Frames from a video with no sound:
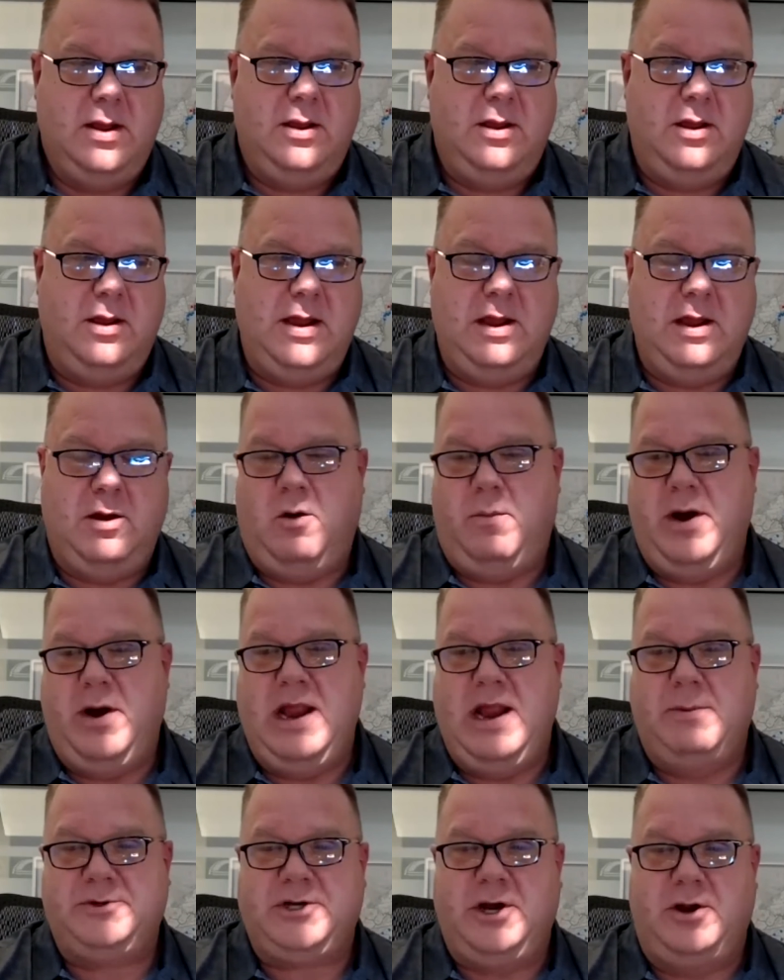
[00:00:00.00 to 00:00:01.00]
hey, all my
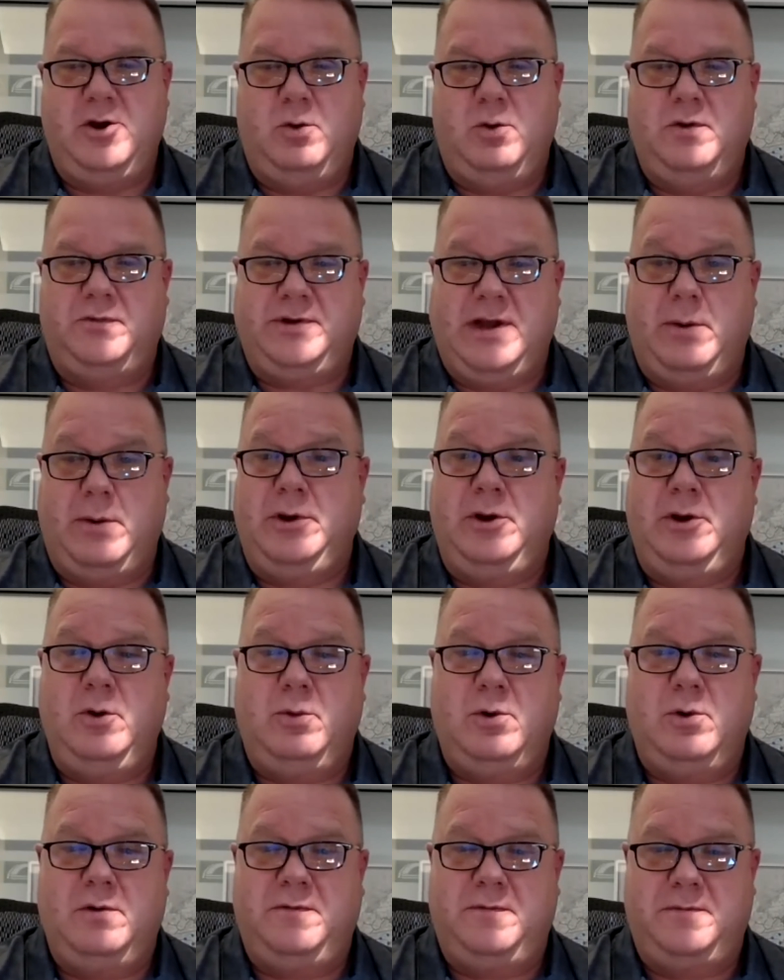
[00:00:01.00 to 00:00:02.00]
neighbors got new roofs, I want a new
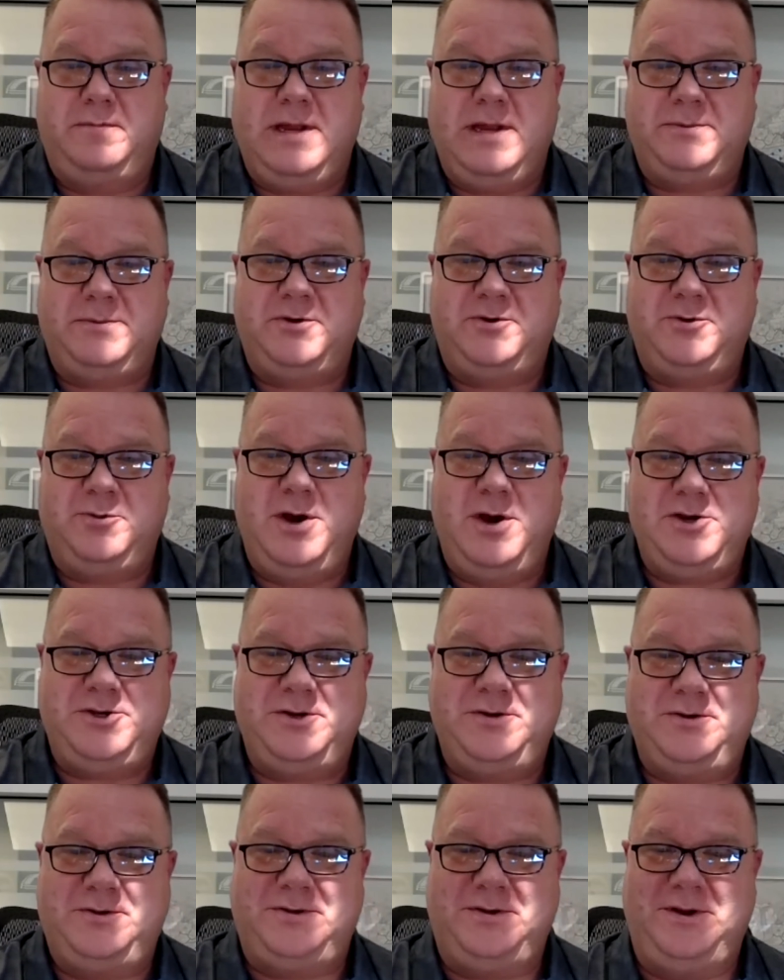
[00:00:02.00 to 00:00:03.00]
roof type
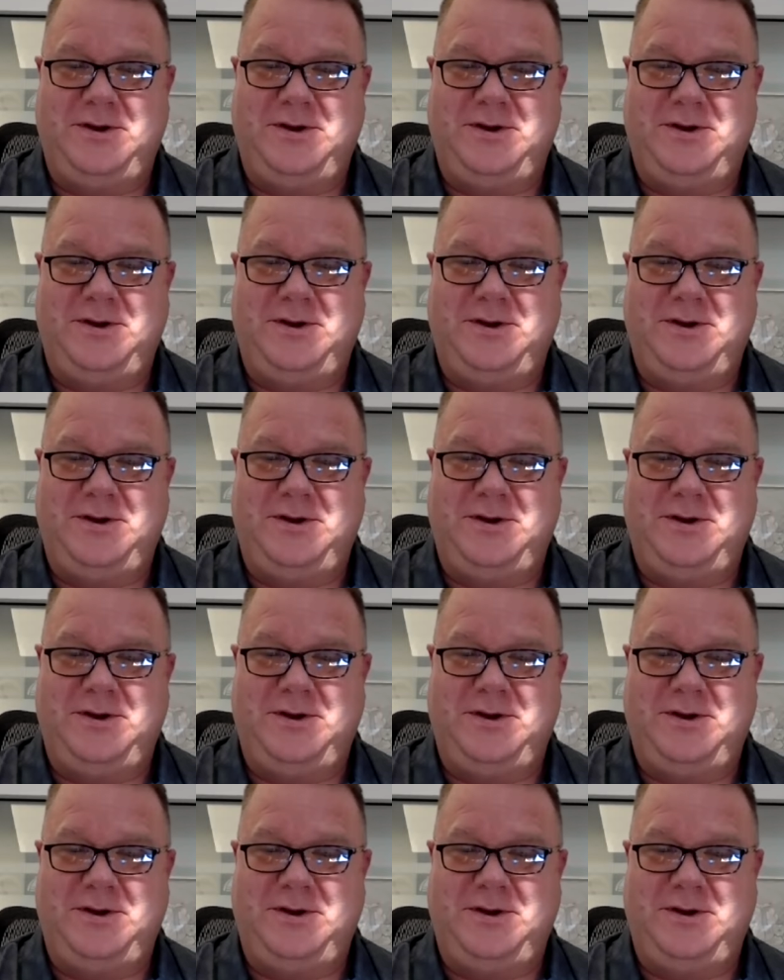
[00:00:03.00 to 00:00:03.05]
situations.